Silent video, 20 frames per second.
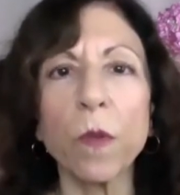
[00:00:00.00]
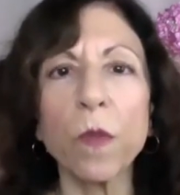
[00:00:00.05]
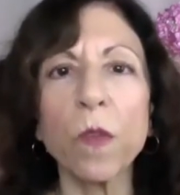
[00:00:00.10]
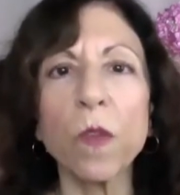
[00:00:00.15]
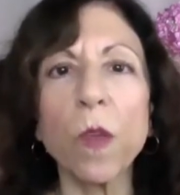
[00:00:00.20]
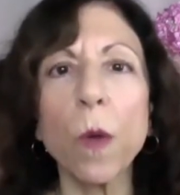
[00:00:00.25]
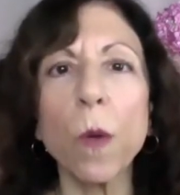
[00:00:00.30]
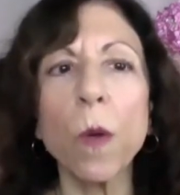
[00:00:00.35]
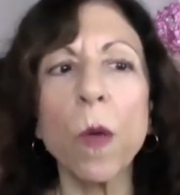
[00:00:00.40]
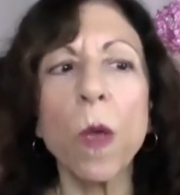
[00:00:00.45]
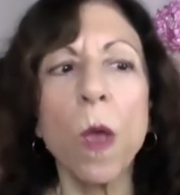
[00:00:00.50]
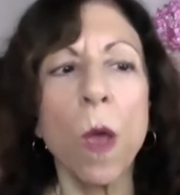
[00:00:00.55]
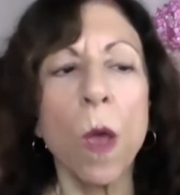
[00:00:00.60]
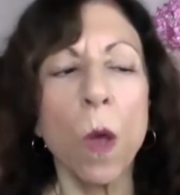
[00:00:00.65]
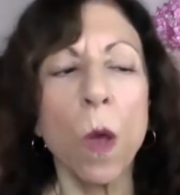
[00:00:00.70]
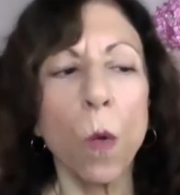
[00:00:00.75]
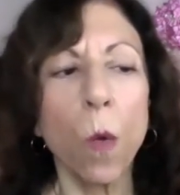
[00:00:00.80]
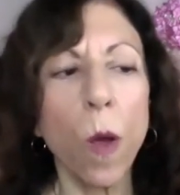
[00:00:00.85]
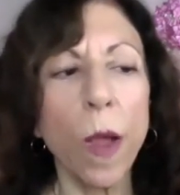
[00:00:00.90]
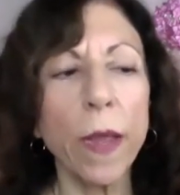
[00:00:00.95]
So
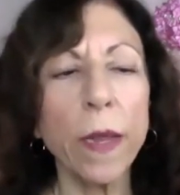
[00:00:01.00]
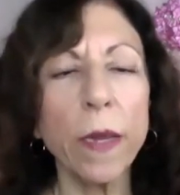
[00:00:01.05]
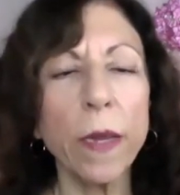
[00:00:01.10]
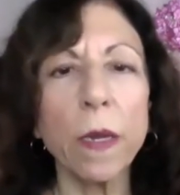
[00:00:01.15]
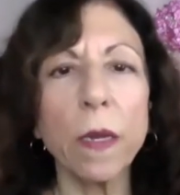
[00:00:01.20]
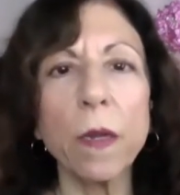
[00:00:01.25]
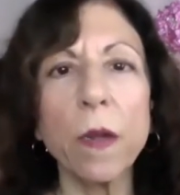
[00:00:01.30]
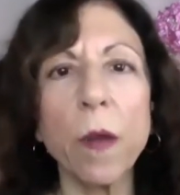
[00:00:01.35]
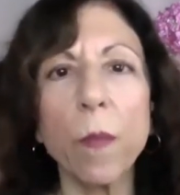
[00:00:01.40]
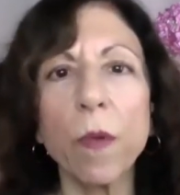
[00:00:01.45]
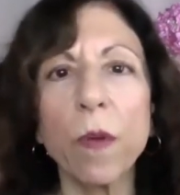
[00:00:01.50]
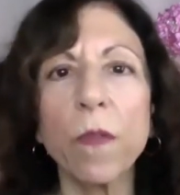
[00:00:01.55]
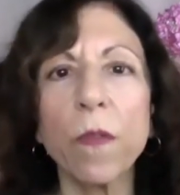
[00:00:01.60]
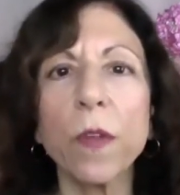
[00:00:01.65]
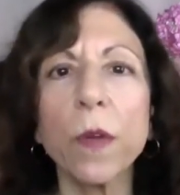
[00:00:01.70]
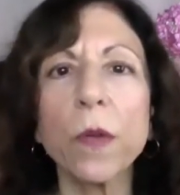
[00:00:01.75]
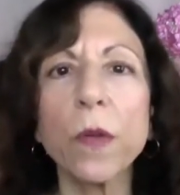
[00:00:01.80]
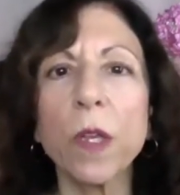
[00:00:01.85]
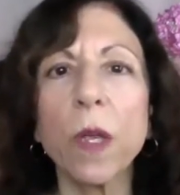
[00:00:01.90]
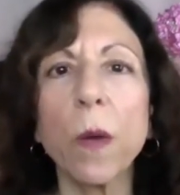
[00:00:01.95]
quite a number of
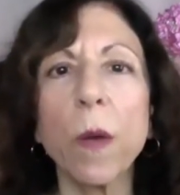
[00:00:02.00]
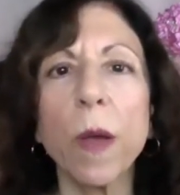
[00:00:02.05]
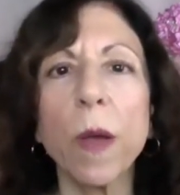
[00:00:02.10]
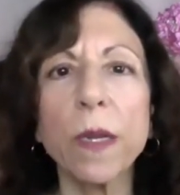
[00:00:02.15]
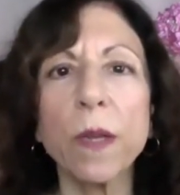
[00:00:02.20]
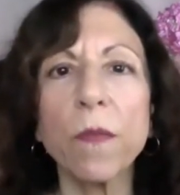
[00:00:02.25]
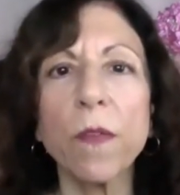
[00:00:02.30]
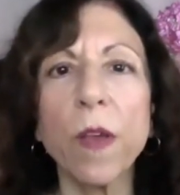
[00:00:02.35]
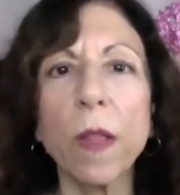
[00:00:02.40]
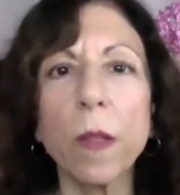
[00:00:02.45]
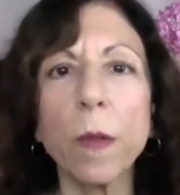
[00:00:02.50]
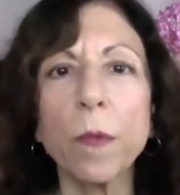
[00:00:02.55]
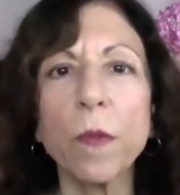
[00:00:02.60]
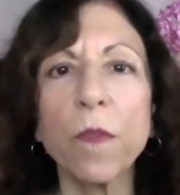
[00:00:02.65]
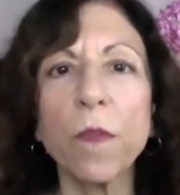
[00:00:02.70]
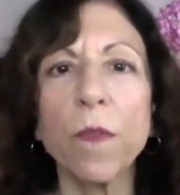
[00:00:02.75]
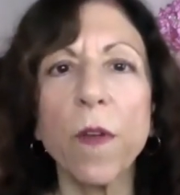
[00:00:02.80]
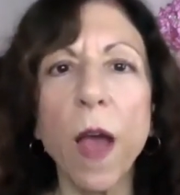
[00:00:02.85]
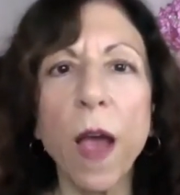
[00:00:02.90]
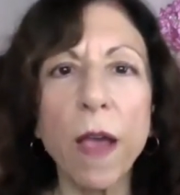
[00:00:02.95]
years ago, I developed
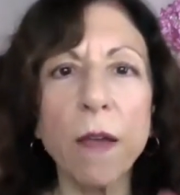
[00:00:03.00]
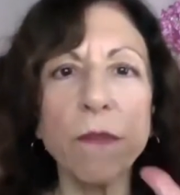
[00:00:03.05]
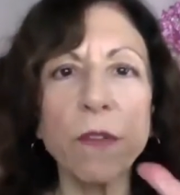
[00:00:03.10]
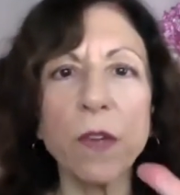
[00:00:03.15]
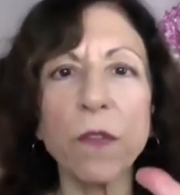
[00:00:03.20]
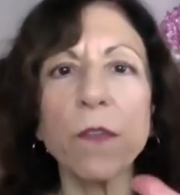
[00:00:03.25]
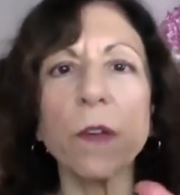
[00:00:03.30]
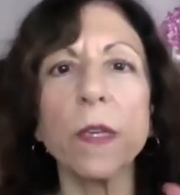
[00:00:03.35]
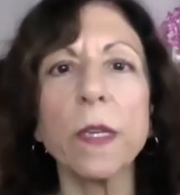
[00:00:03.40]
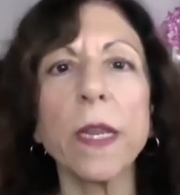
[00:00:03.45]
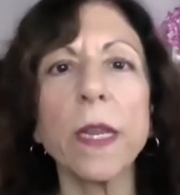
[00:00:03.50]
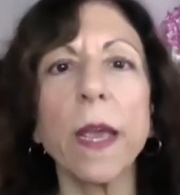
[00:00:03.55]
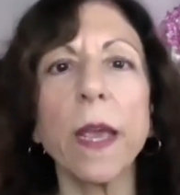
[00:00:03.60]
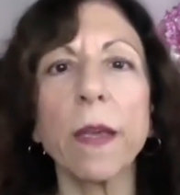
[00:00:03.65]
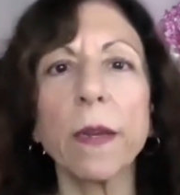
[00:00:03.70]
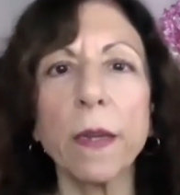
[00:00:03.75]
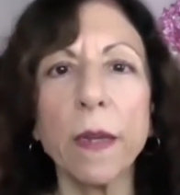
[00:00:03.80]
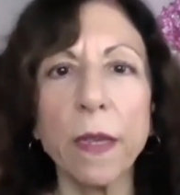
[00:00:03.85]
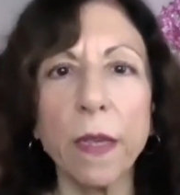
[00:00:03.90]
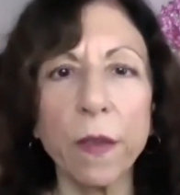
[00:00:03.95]
5 different
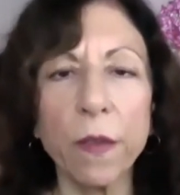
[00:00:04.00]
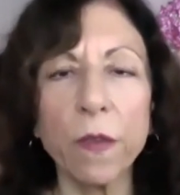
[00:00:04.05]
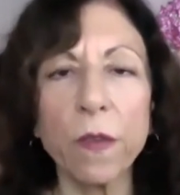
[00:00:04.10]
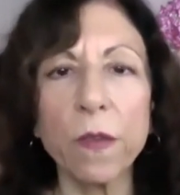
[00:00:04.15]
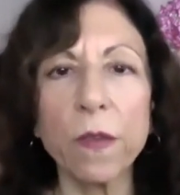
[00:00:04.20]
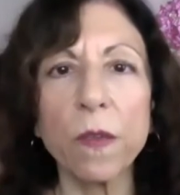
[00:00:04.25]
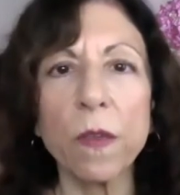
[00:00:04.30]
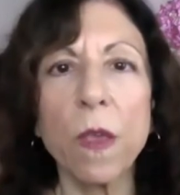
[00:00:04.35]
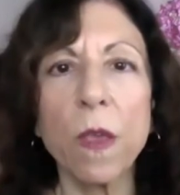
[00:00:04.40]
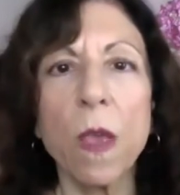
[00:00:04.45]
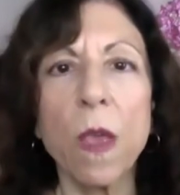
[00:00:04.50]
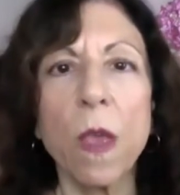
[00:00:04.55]
techniques